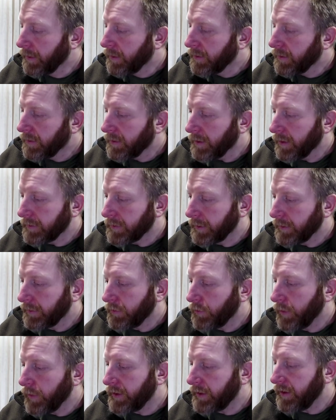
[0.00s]
And then the
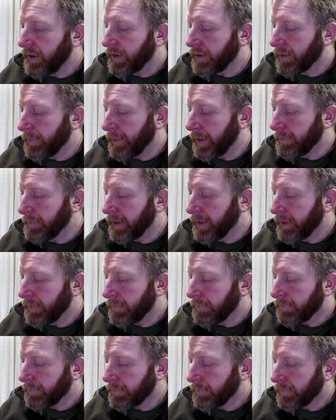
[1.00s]
20th Amendment
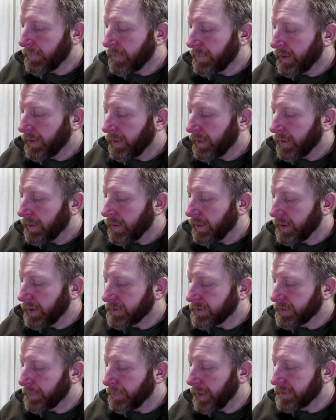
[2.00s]
is the
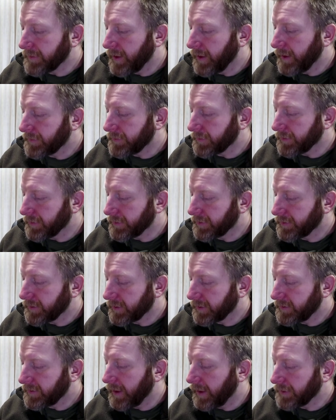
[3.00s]
Presidential
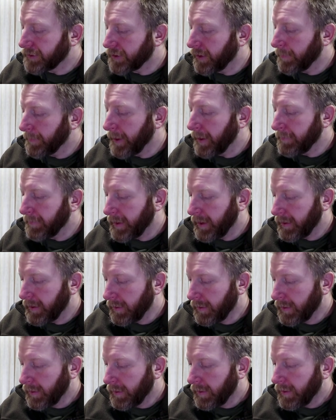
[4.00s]
Succession Amendment,
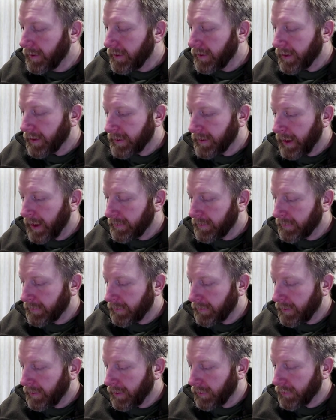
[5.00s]
and that
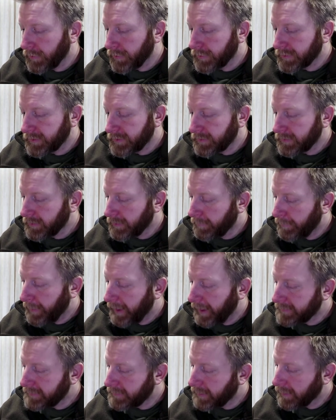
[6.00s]
goes
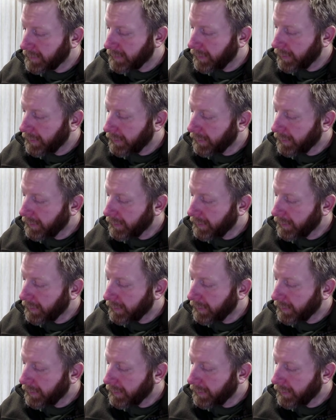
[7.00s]
basically